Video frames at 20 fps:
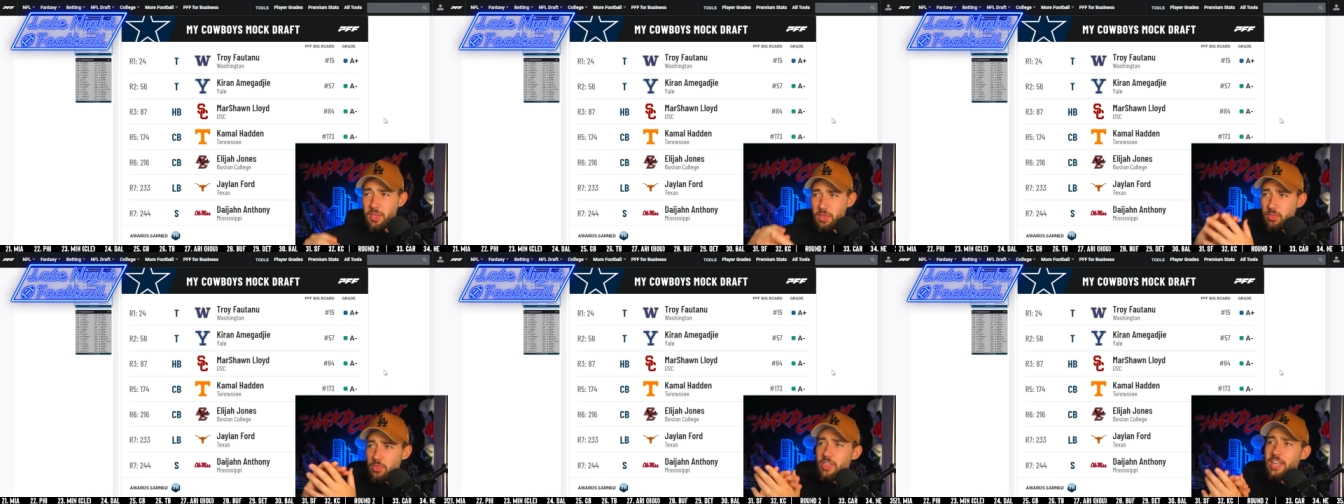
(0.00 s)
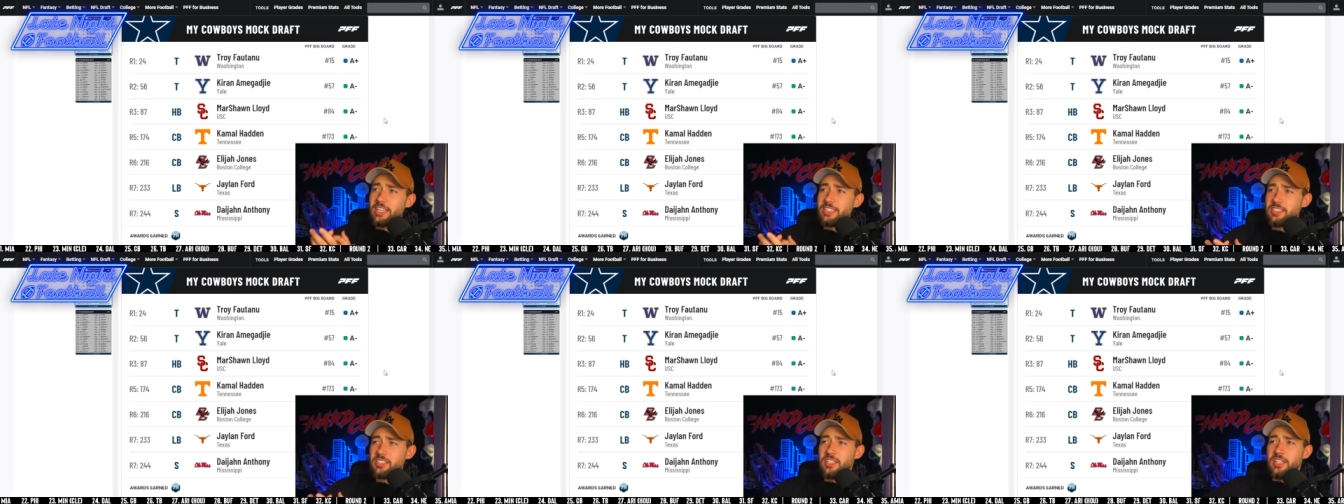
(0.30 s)

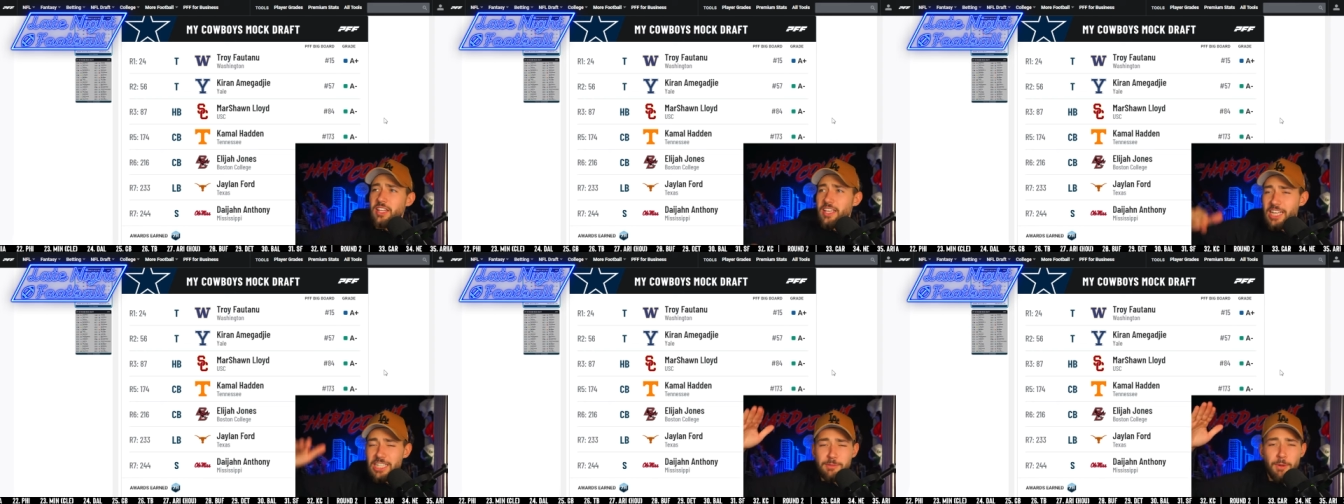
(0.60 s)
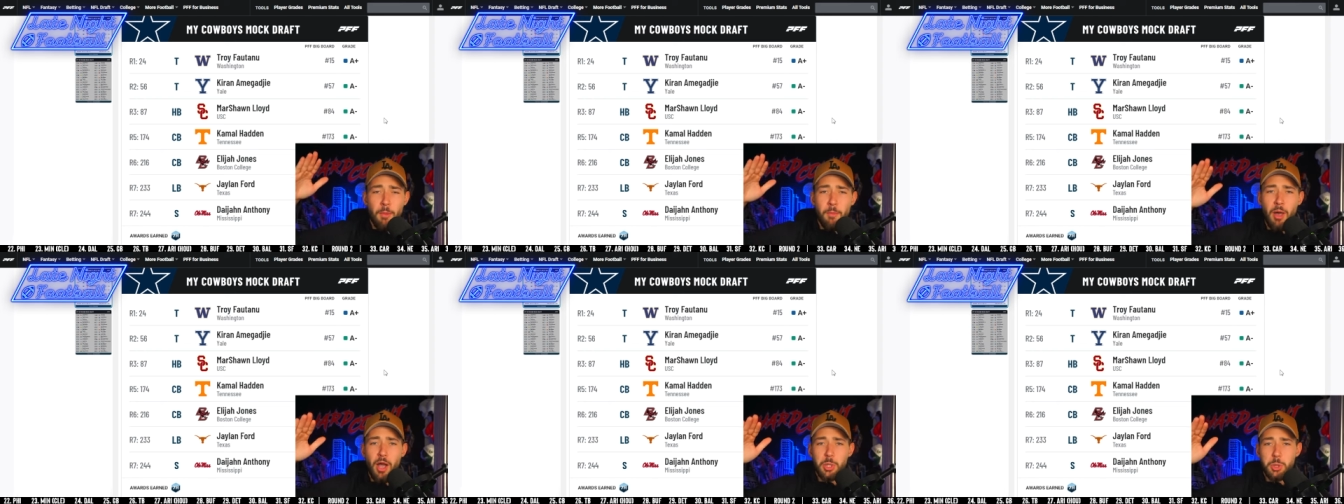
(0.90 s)
This is
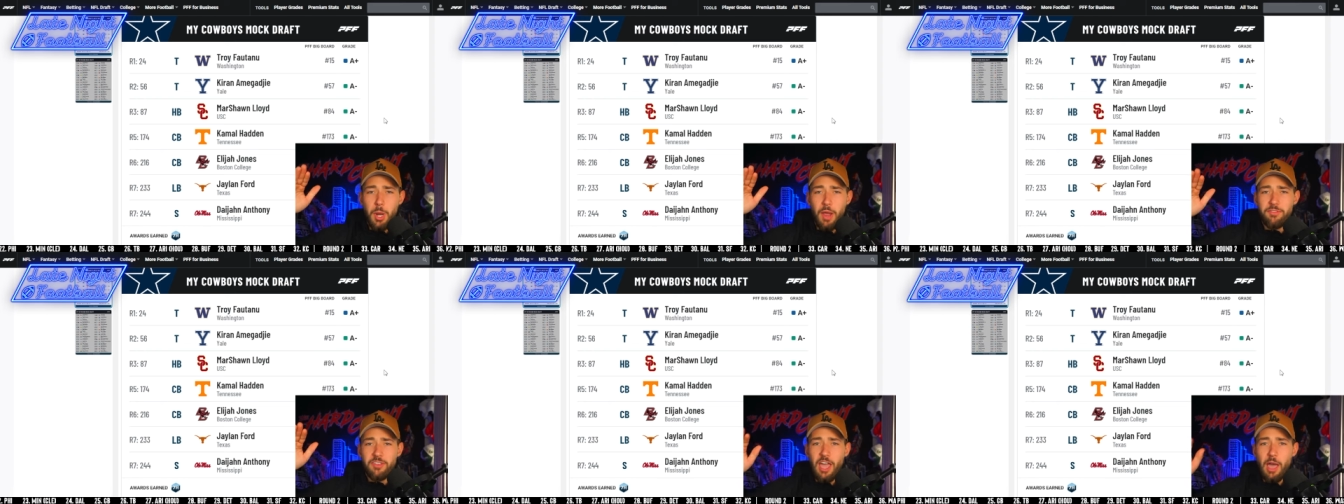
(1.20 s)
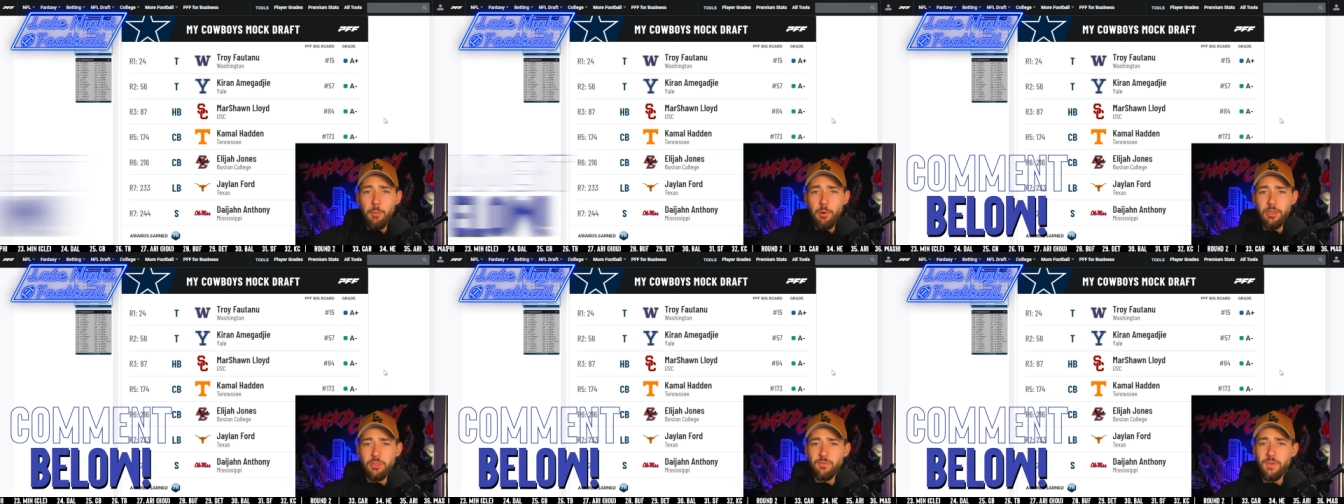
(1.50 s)
my mock draft,
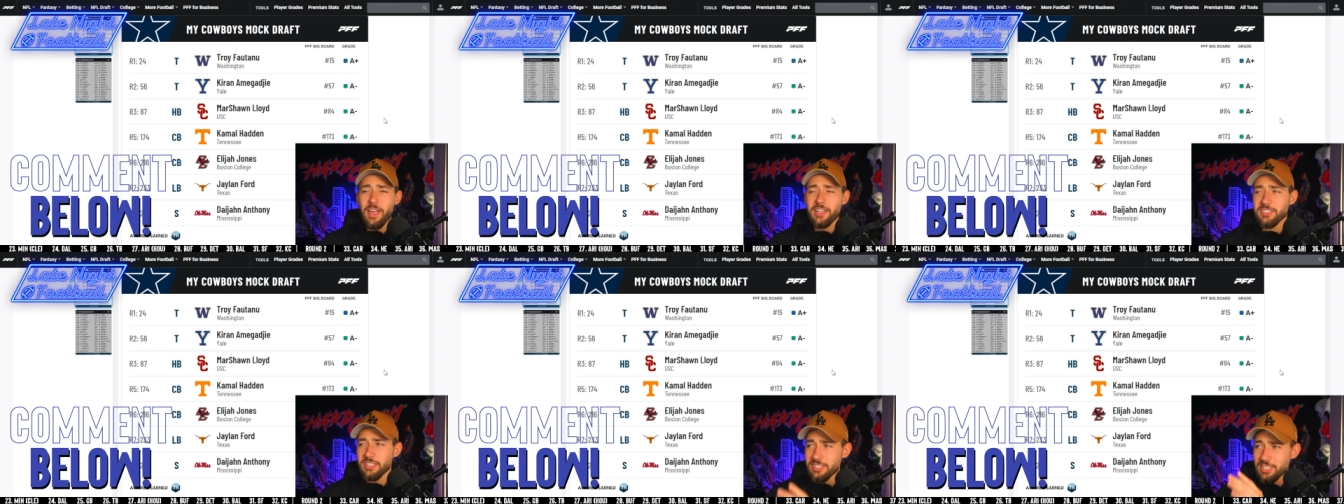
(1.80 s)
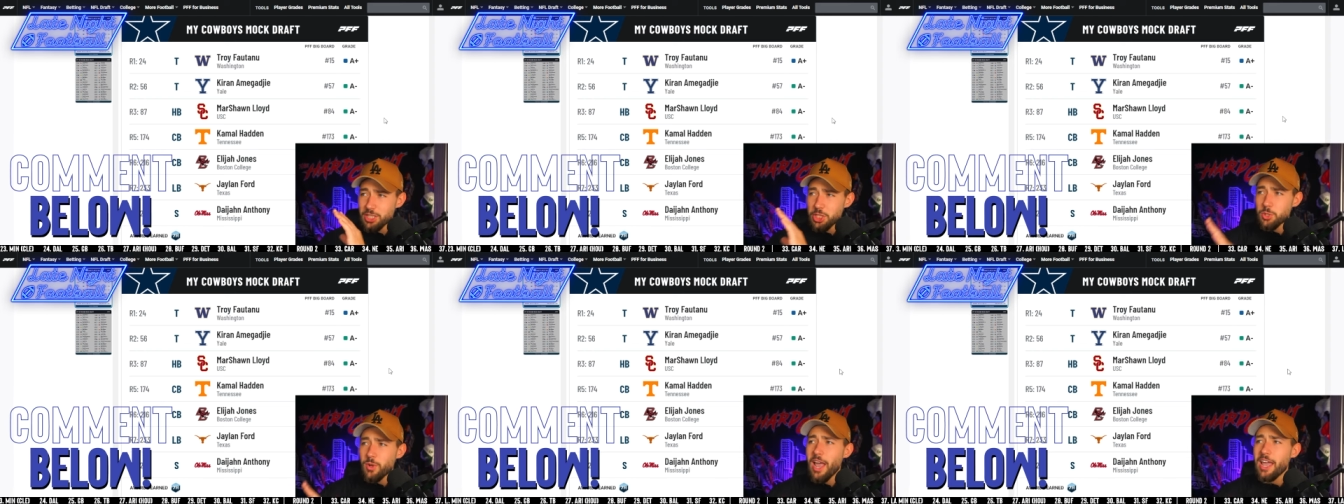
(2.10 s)
Cowboys fans.
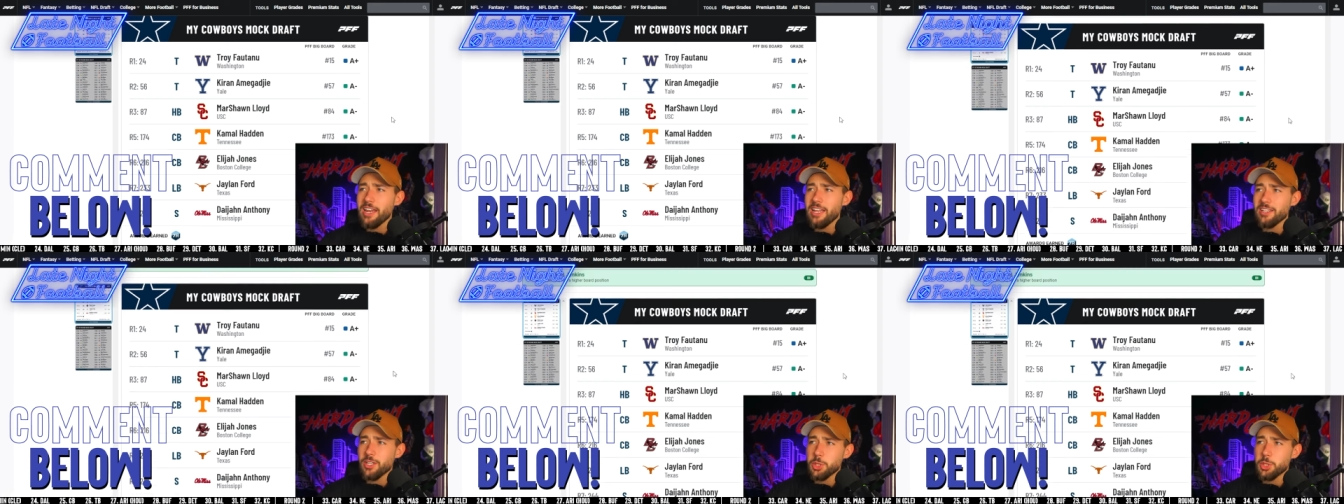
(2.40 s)
Did you hate it?